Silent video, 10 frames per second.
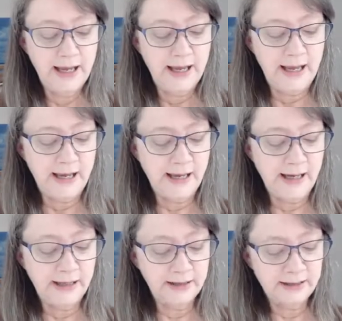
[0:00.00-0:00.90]

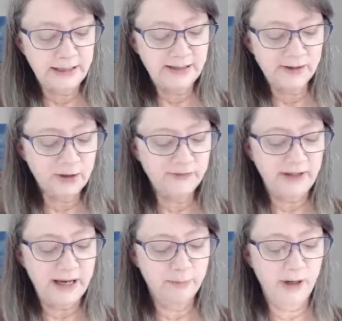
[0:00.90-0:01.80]
and it's sort of
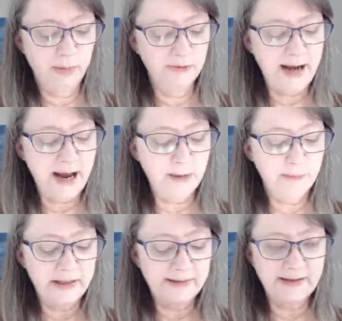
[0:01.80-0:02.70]
like bubble wrap,
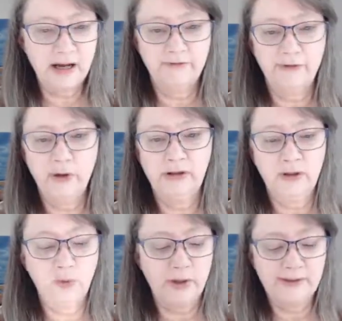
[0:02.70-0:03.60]
but it's got foil
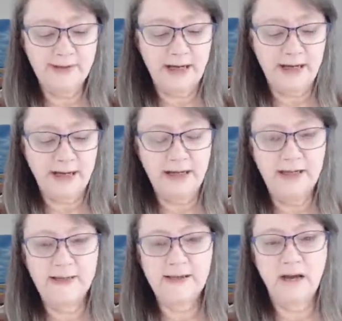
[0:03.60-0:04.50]
on one side and
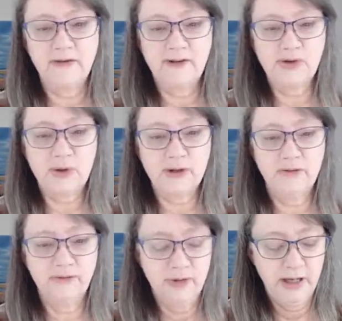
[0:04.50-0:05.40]
it's got this sort of
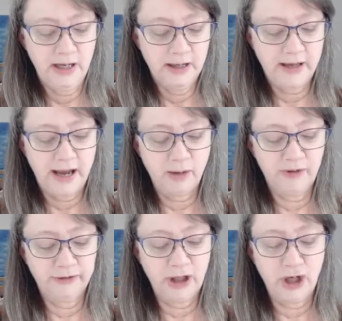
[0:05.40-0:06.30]

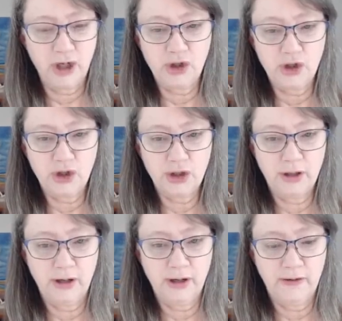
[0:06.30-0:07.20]
camouflage
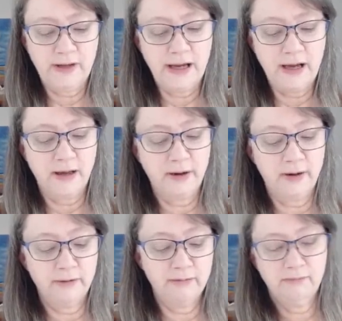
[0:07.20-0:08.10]
on the other.